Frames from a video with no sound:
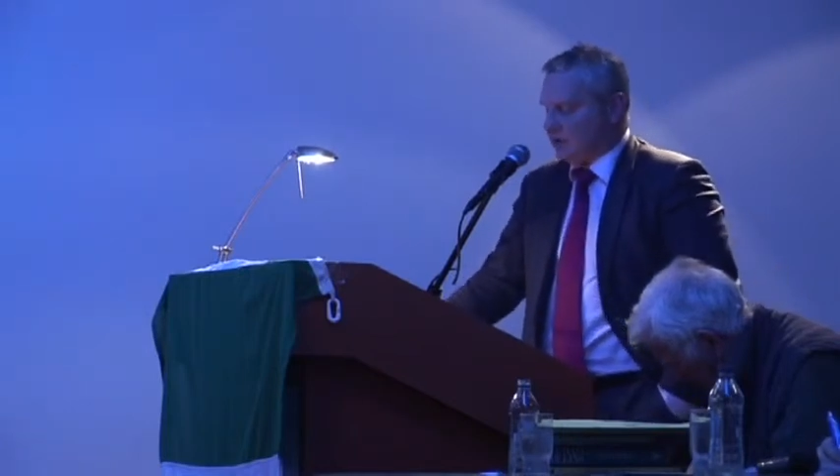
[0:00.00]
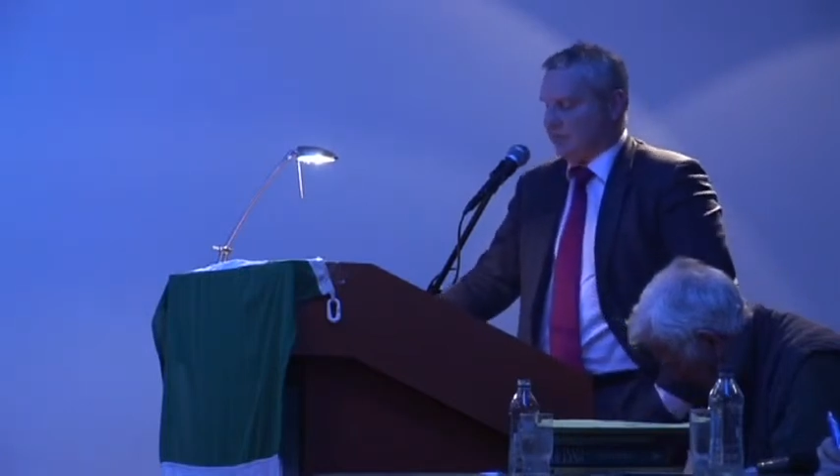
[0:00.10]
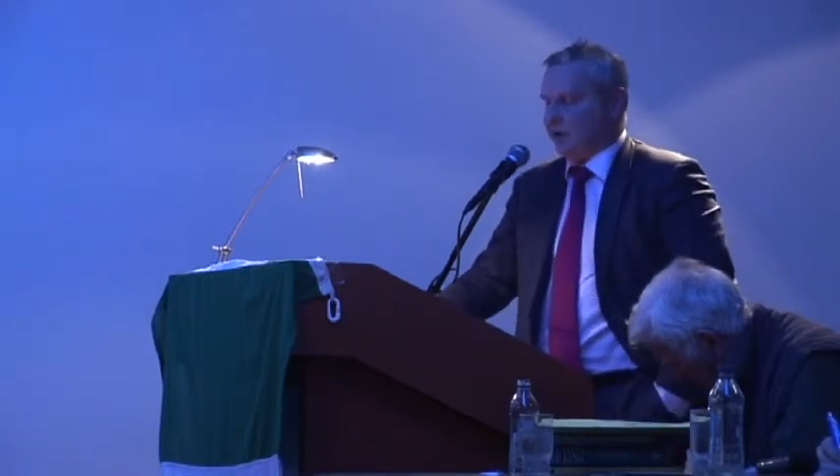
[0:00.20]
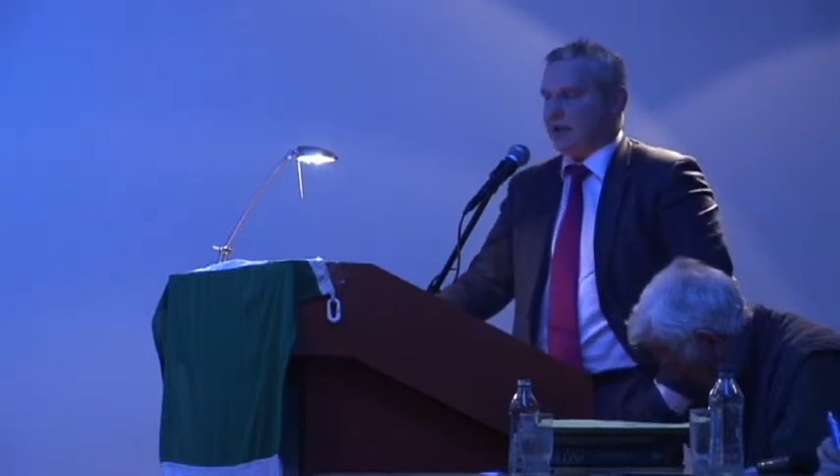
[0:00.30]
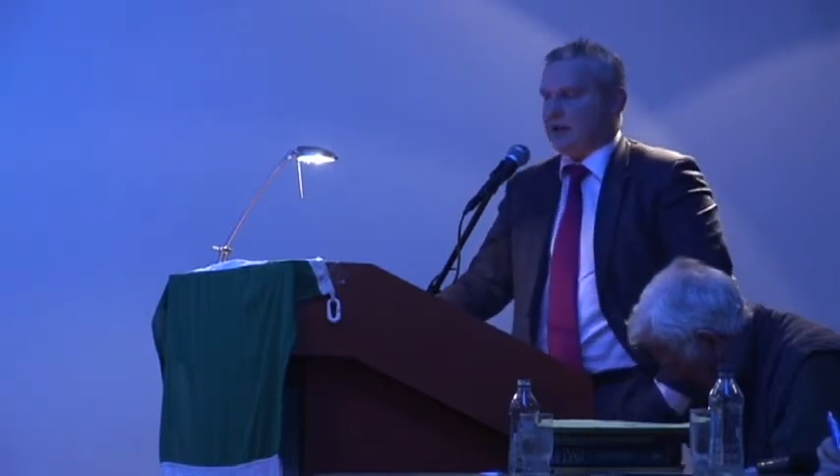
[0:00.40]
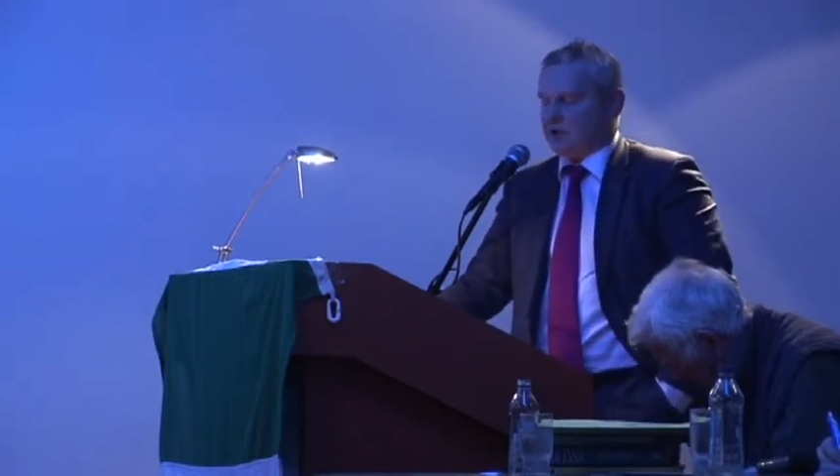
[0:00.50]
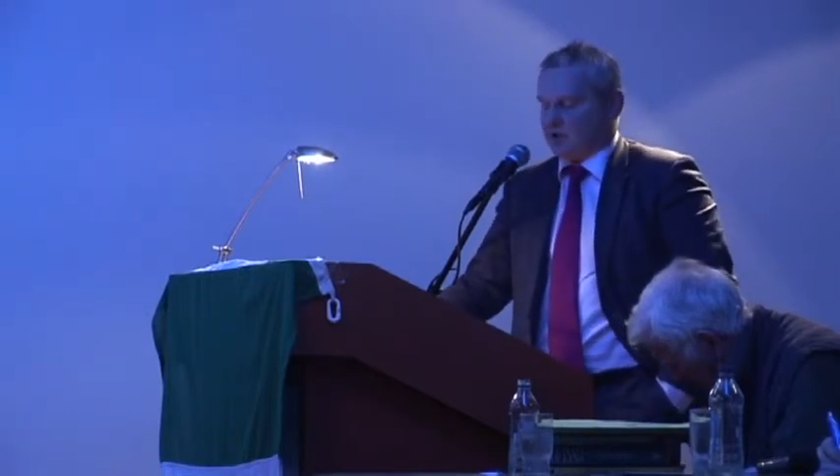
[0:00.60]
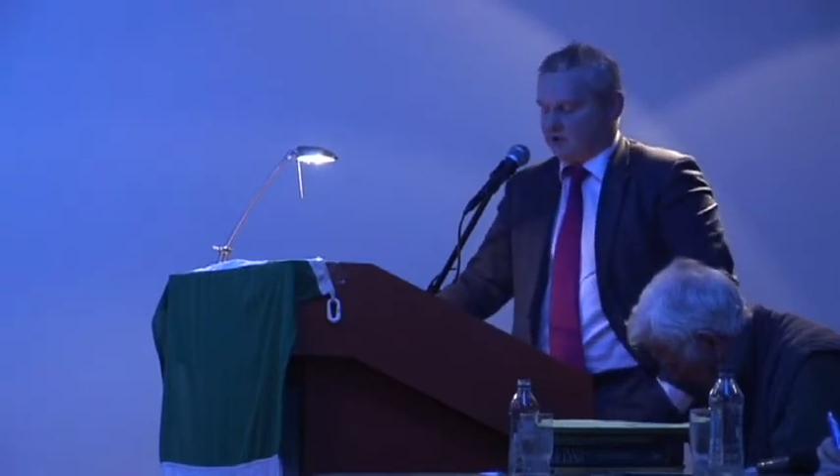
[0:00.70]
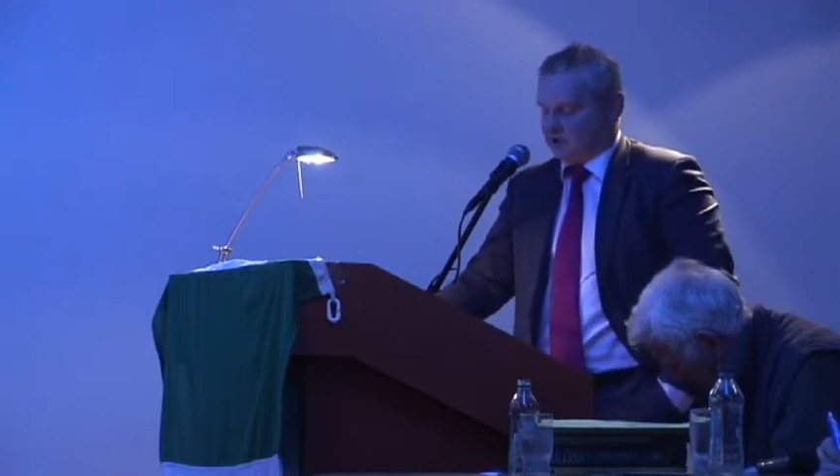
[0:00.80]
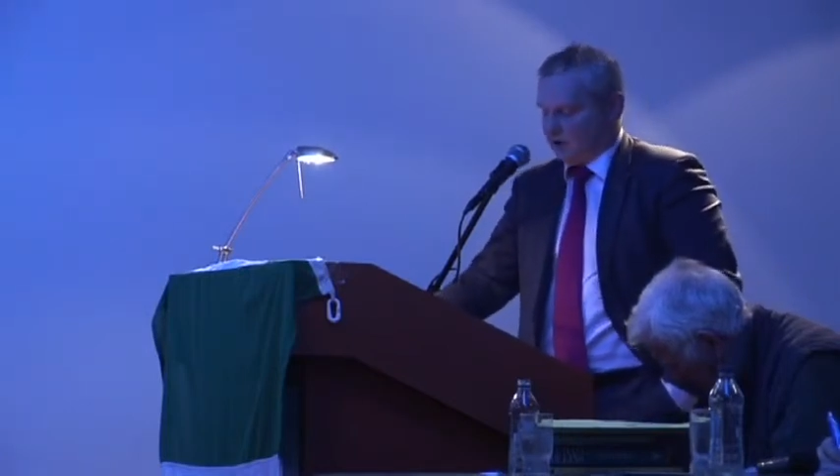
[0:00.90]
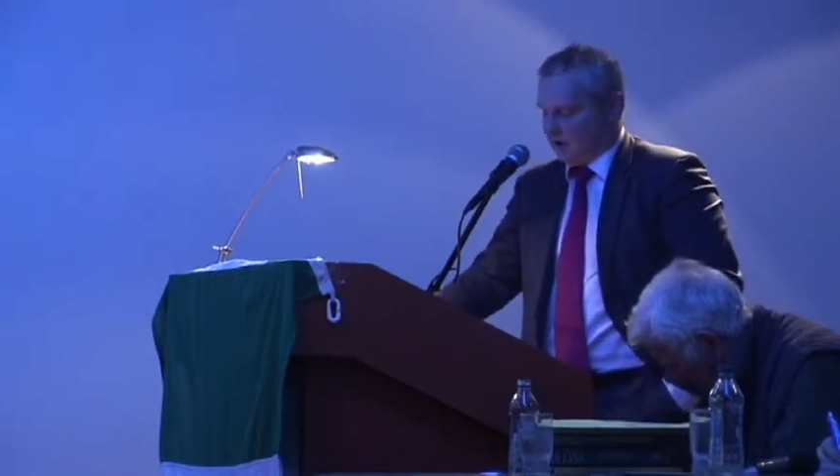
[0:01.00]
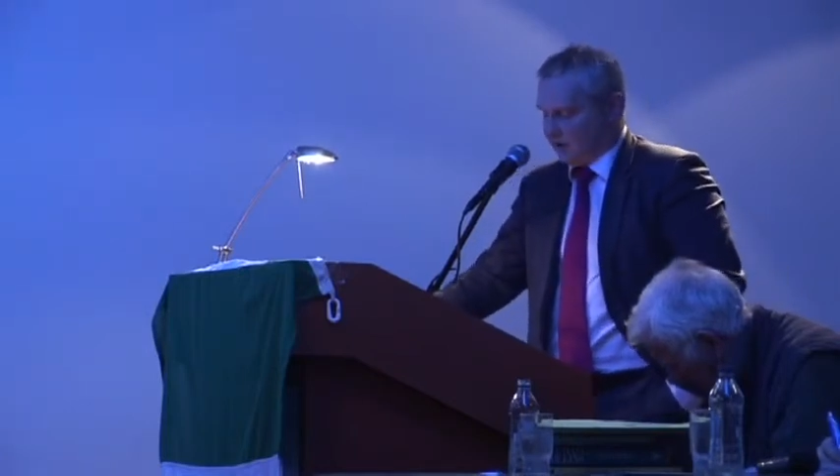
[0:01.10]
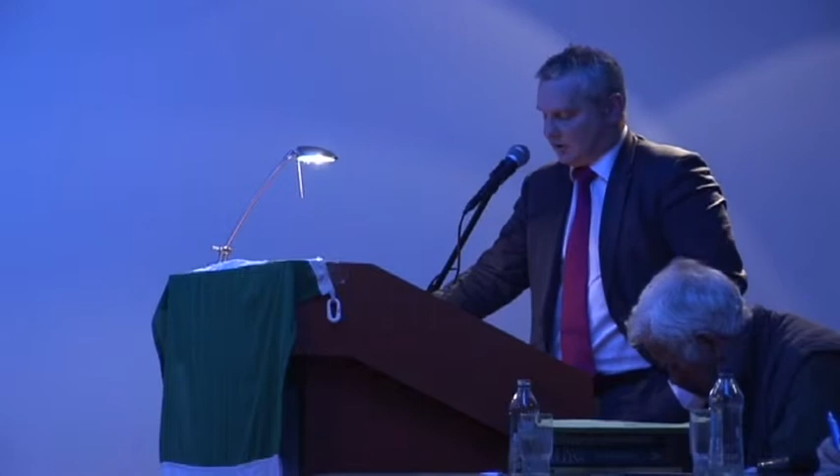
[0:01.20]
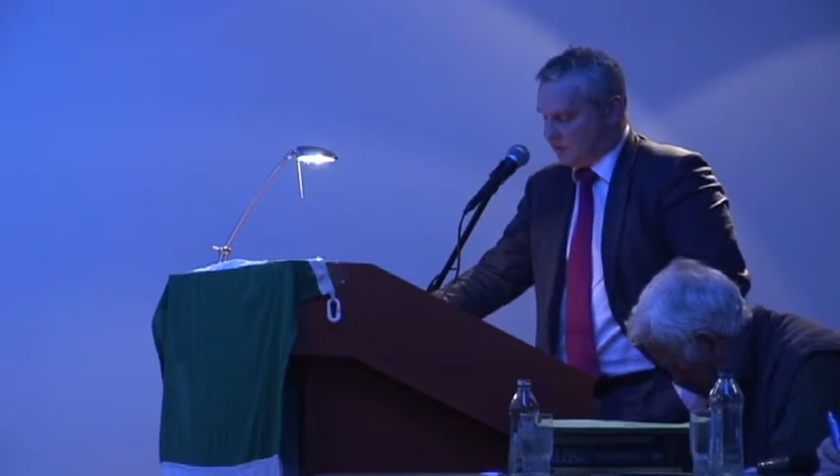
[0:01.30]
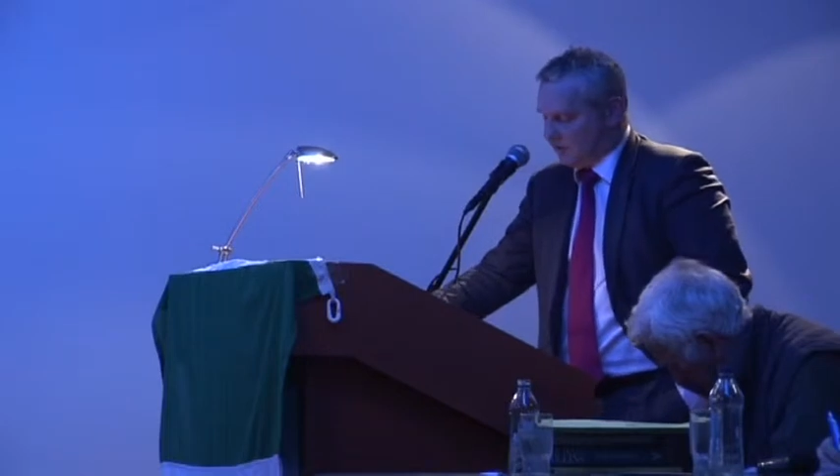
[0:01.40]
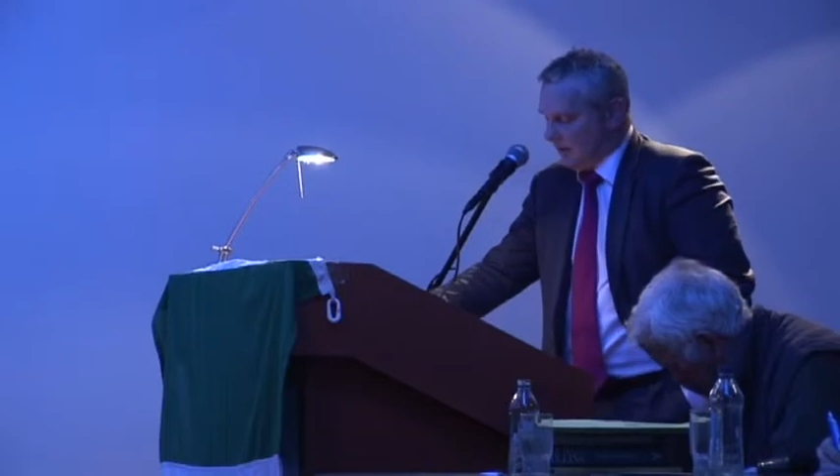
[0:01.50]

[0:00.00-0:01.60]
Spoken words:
about ancient struggles,